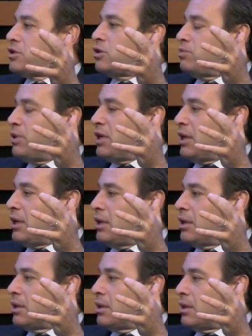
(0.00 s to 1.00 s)
to
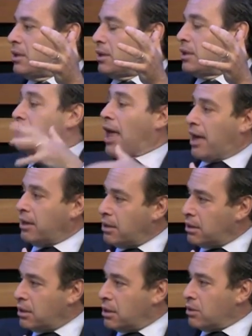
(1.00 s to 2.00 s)
be
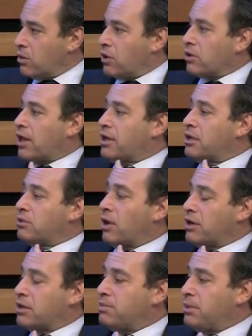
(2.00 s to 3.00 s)
led or you're
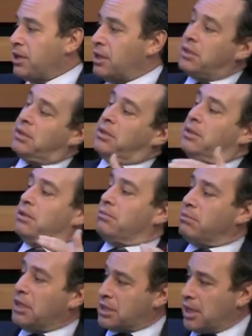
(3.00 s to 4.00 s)
ready to be
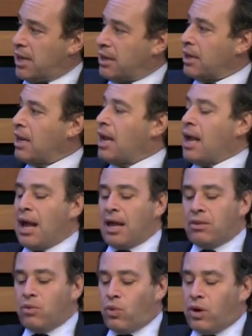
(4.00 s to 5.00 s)
misled.
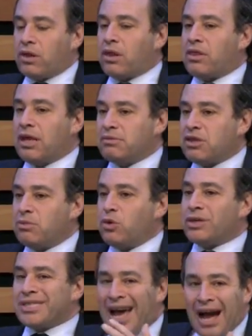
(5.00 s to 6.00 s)
And one of the themes of the
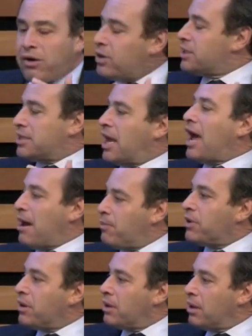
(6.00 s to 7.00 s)
book is how does it
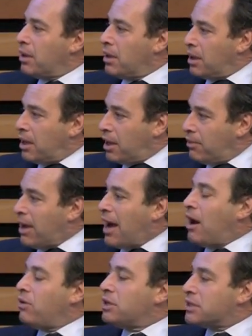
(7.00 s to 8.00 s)
happen? Uh,
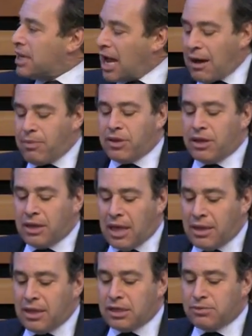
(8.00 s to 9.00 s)
how does it happen that,
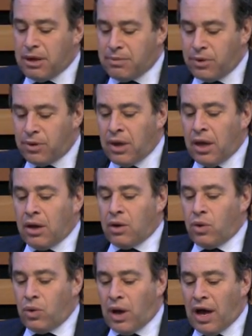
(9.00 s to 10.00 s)
that, these people
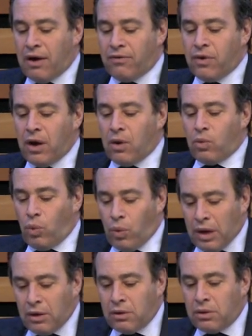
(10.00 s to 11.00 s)
who have
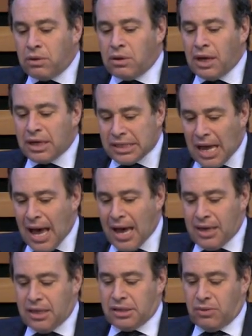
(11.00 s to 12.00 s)
real
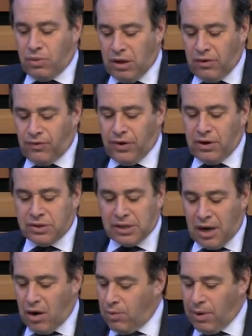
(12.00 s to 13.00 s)
anxieties and real fears,
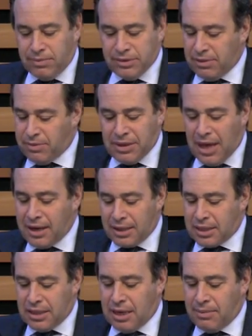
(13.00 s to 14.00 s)
and I hope I'm
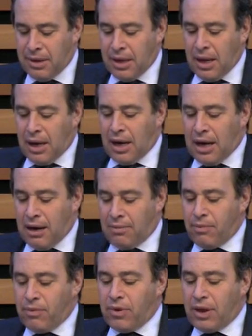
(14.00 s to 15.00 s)
sympathetic to them,
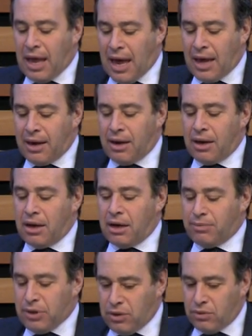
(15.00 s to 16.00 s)
um, get
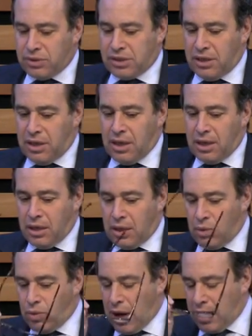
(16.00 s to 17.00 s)
abused in, in
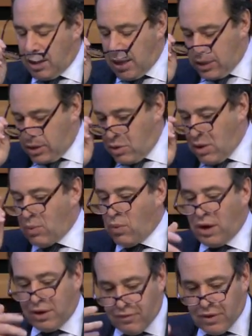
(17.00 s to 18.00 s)
the way that they do. And
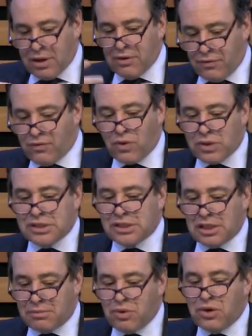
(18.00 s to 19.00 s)
one of the
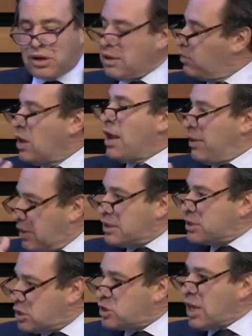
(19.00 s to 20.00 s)
forces in the book, and, and
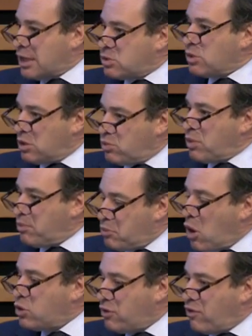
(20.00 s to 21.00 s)
that's, the, that's what the, the,
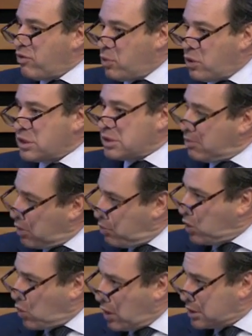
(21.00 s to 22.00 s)
motive of the book is. The,
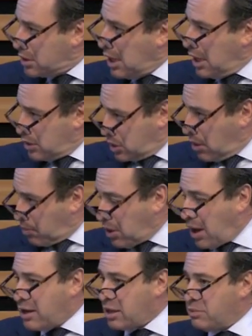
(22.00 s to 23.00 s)
the, question, the
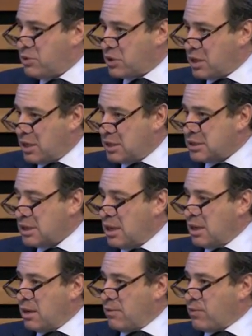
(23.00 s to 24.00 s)
plot of the book is
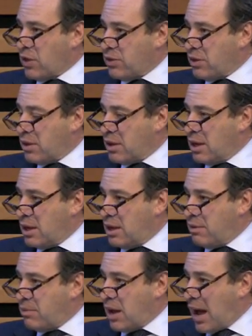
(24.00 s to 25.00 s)
that
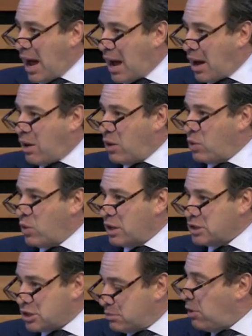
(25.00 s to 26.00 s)
um, how
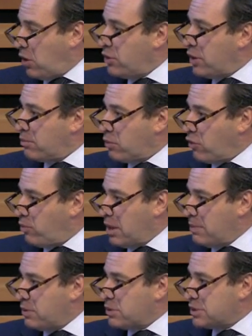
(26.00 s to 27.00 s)
a small number of
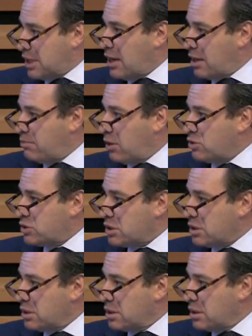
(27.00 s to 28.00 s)
people set in
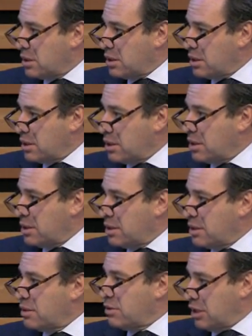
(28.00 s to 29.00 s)
motion
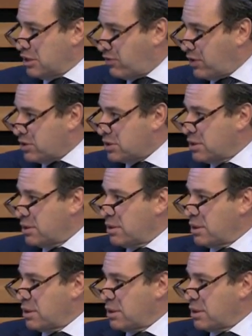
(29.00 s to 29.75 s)
these fears.